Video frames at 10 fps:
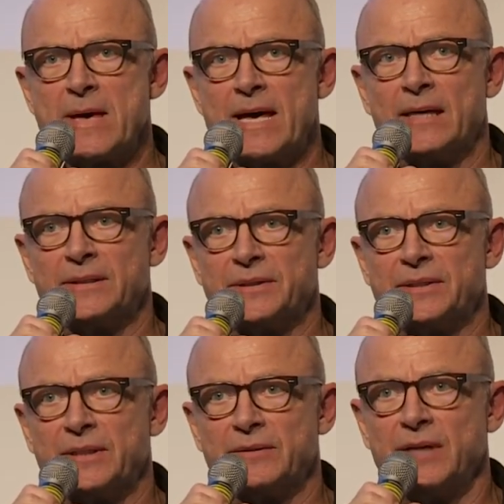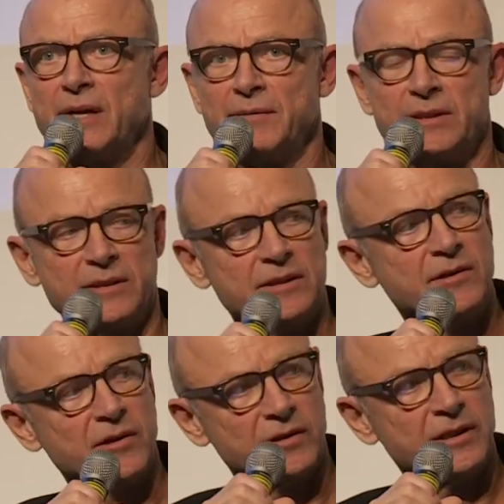And yeah, it did
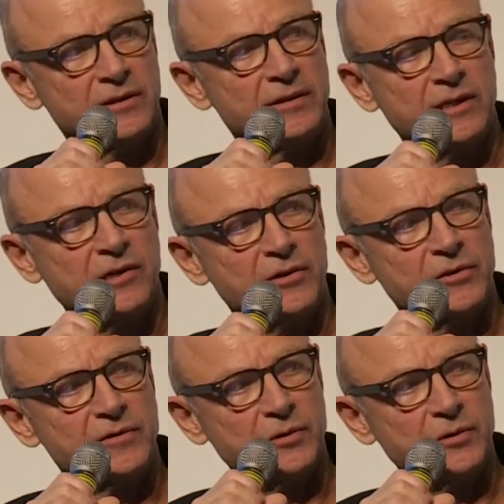a lot of